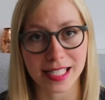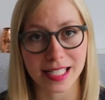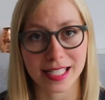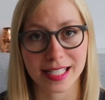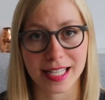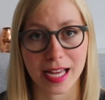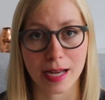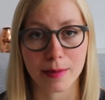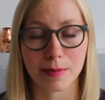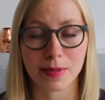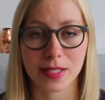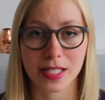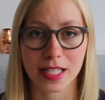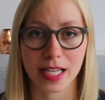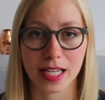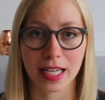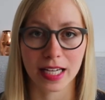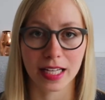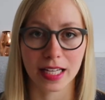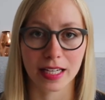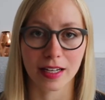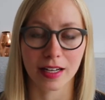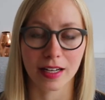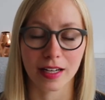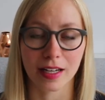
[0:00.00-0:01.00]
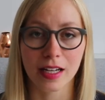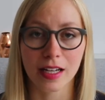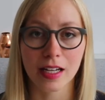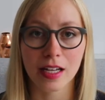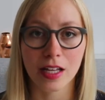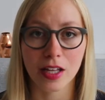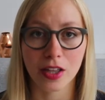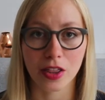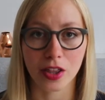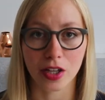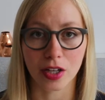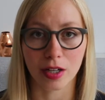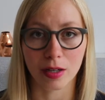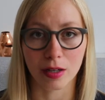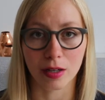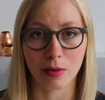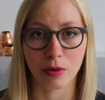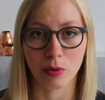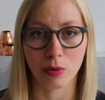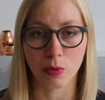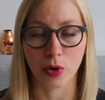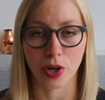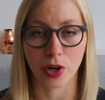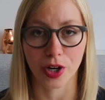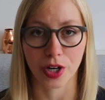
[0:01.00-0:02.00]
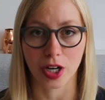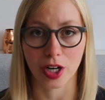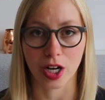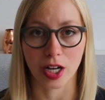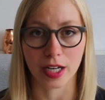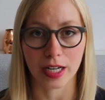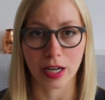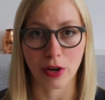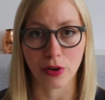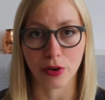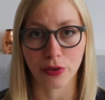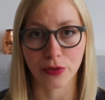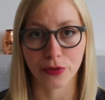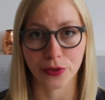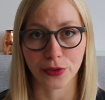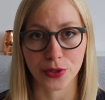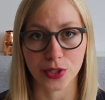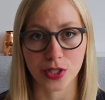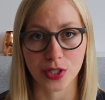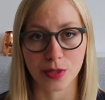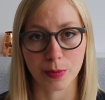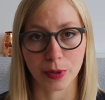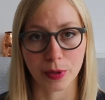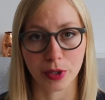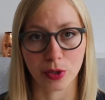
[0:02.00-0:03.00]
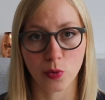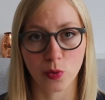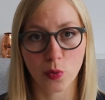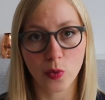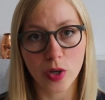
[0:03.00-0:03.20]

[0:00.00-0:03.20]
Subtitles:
steps in the work on our first book,